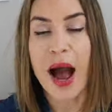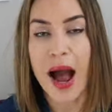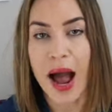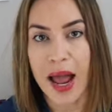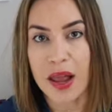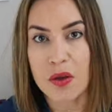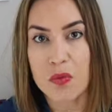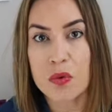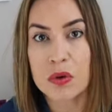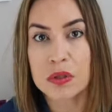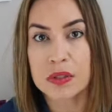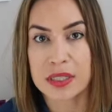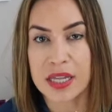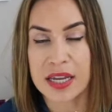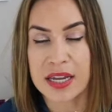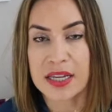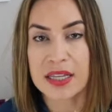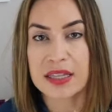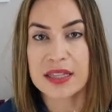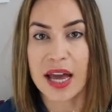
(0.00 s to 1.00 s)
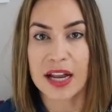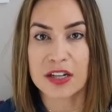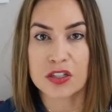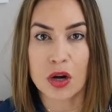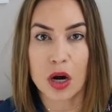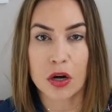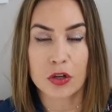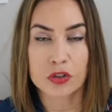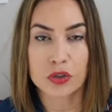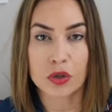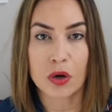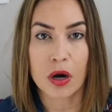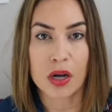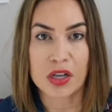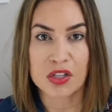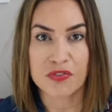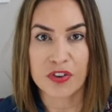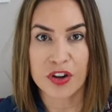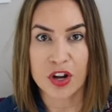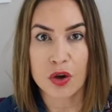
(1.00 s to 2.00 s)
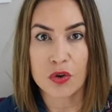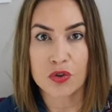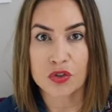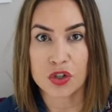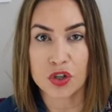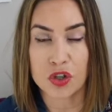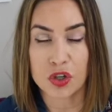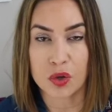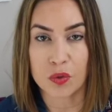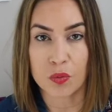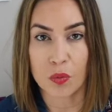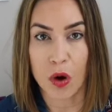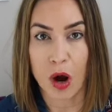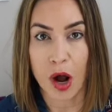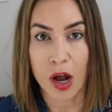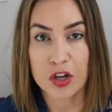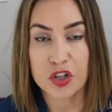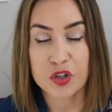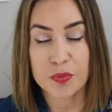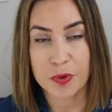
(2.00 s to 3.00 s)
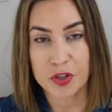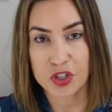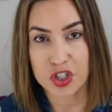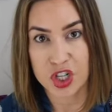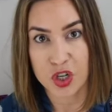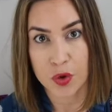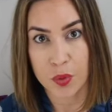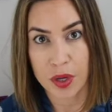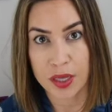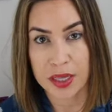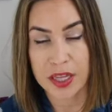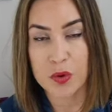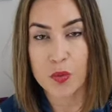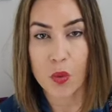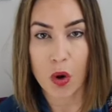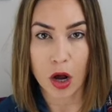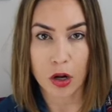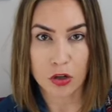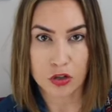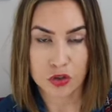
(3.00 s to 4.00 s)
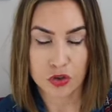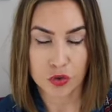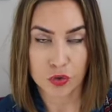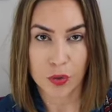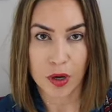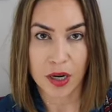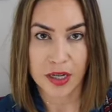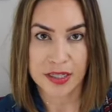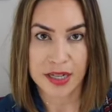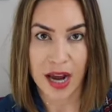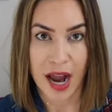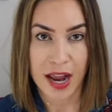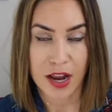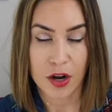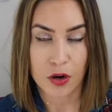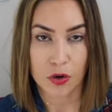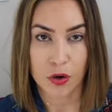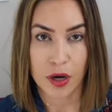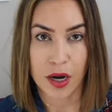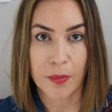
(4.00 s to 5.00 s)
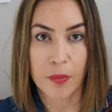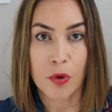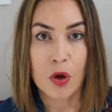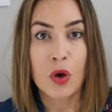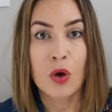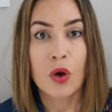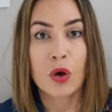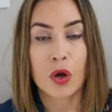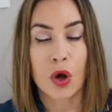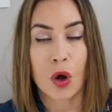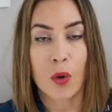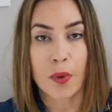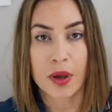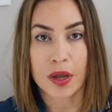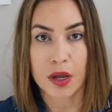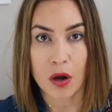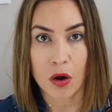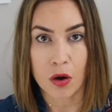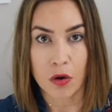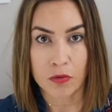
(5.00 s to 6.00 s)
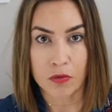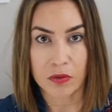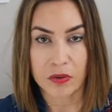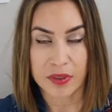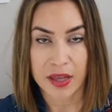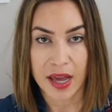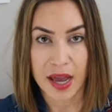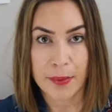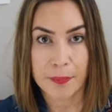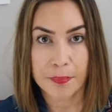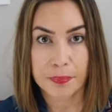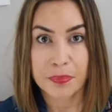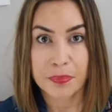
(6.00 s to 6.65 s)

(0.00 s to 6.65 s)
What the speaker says: I will link that Dr. Oz video so you can watch, but she quickly walks through a diagram going over that.